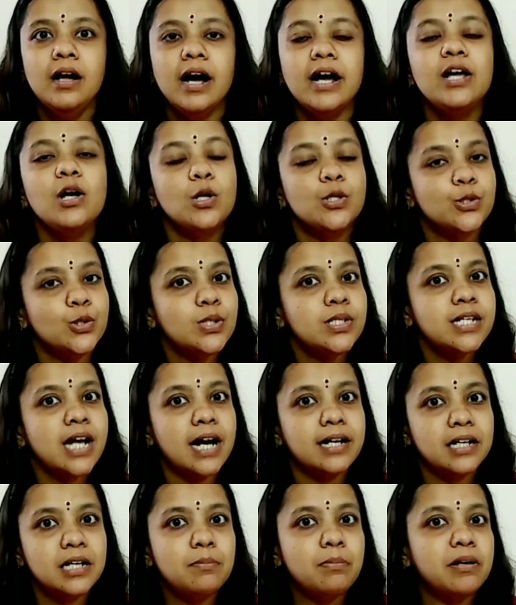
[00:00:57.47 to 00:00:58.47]
I also
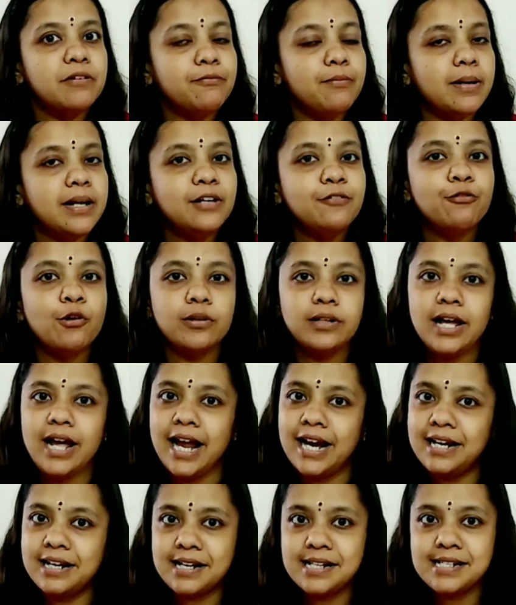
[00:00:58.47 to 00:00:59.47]
started preparing for the
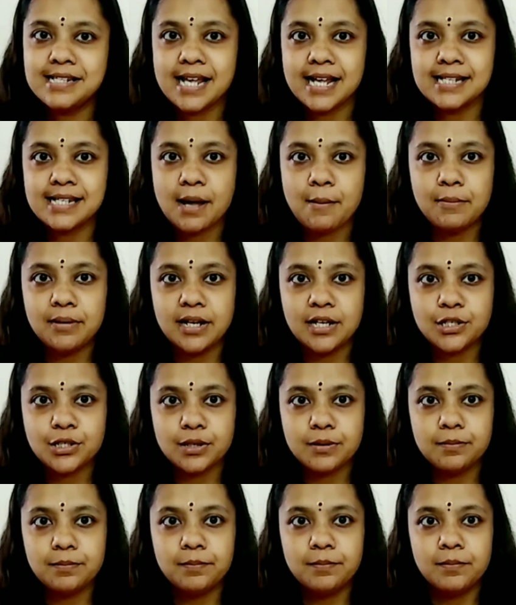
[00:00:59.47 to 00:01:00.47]
entrance examination
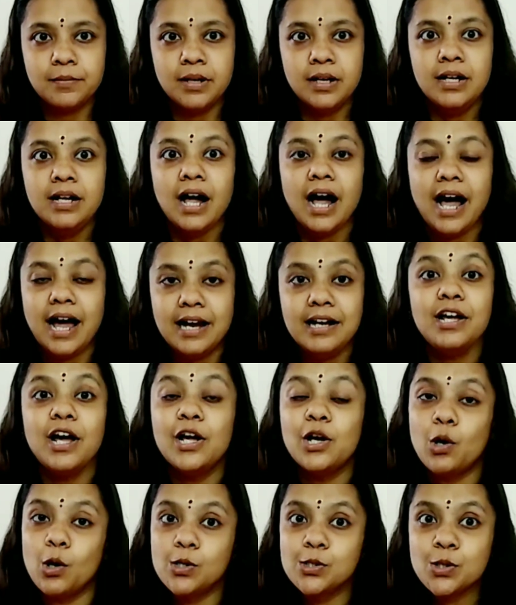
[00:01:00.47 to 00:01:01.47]
and
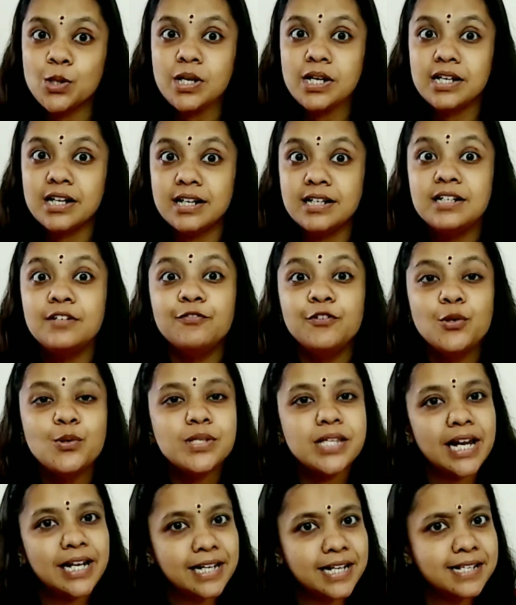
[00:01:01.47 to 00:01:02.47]
I also learned few
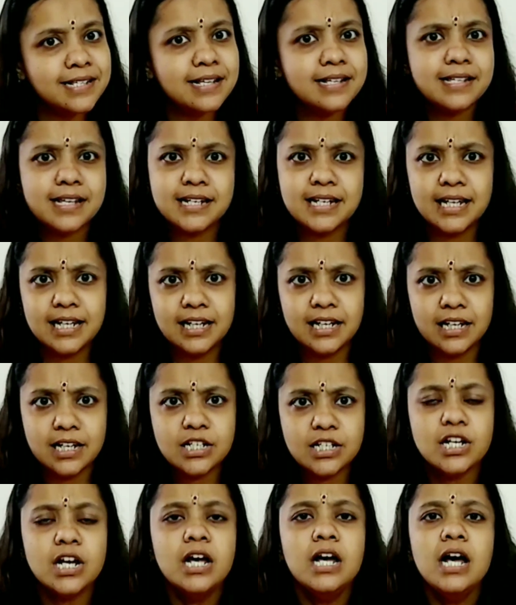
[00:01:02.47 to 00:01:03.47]
sentences in English
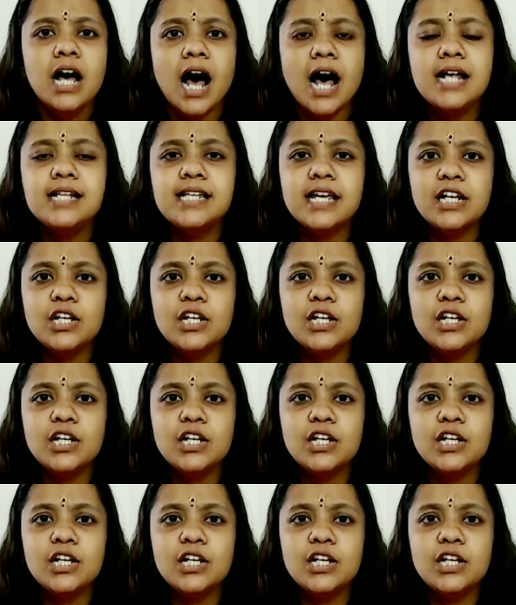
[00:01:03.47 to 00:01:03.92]
as I